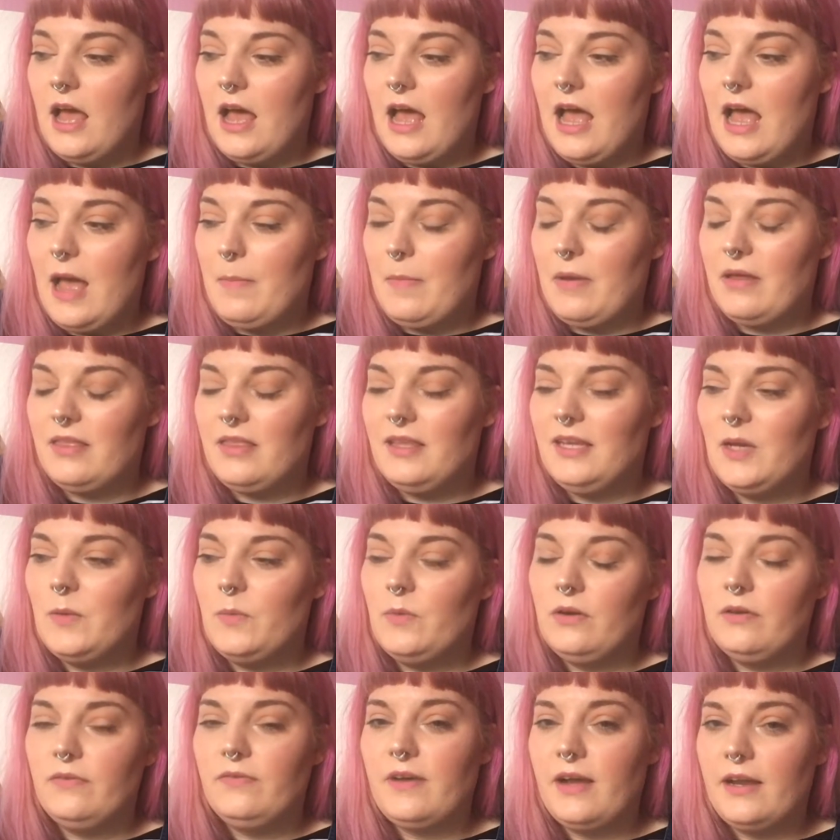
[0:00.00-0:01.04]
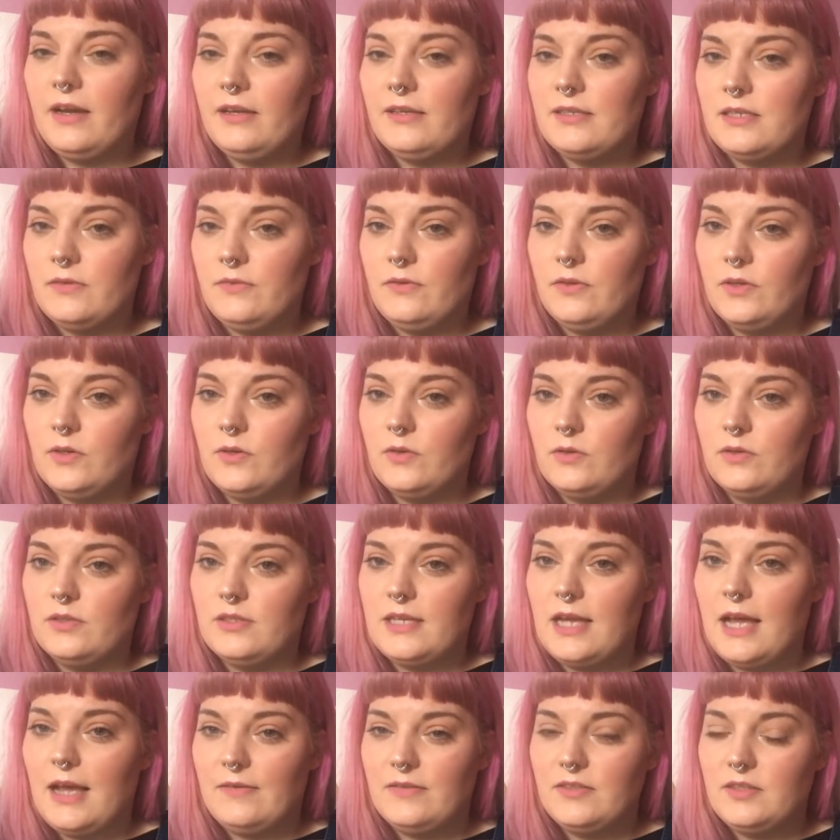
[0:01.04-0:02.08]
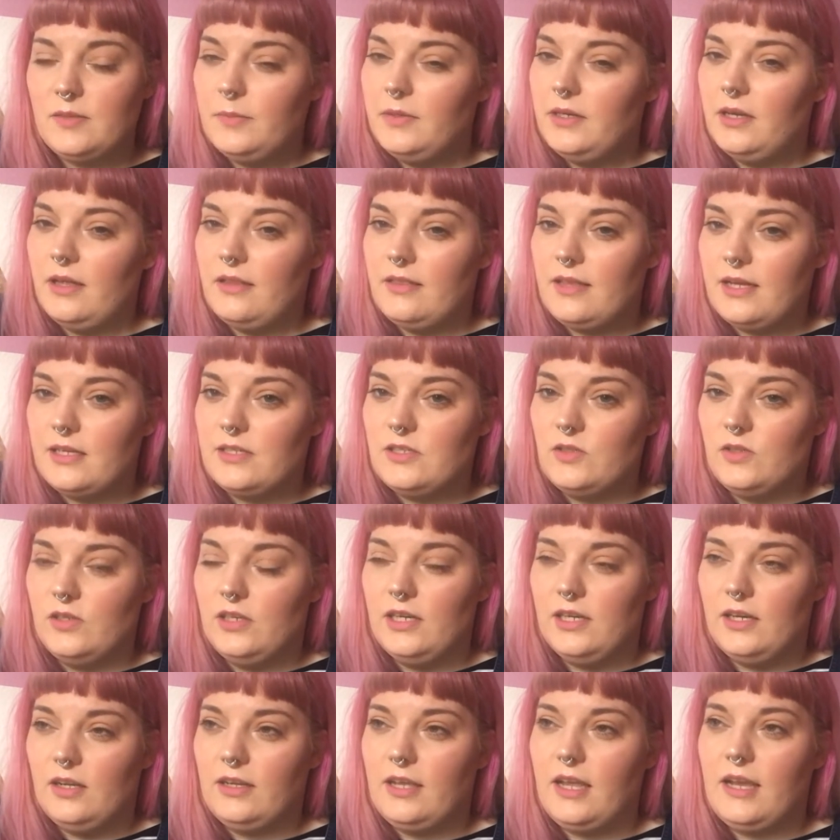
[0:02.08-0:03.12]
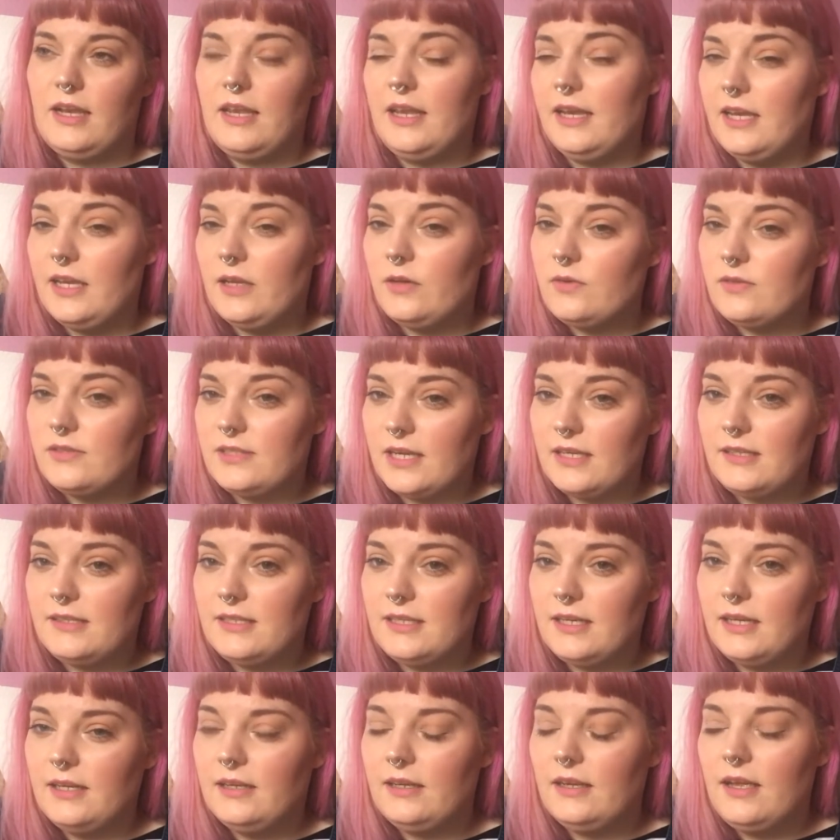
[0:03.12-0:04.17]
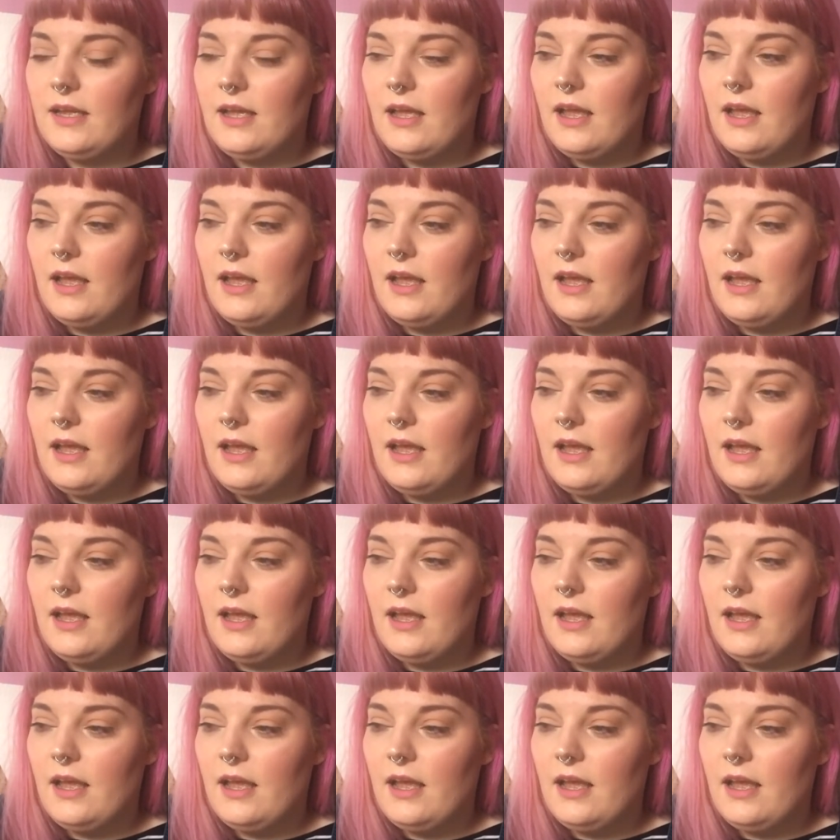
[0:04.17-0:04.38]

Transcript: um, I think I would have found it difficult to have something like that done in like a clinical setting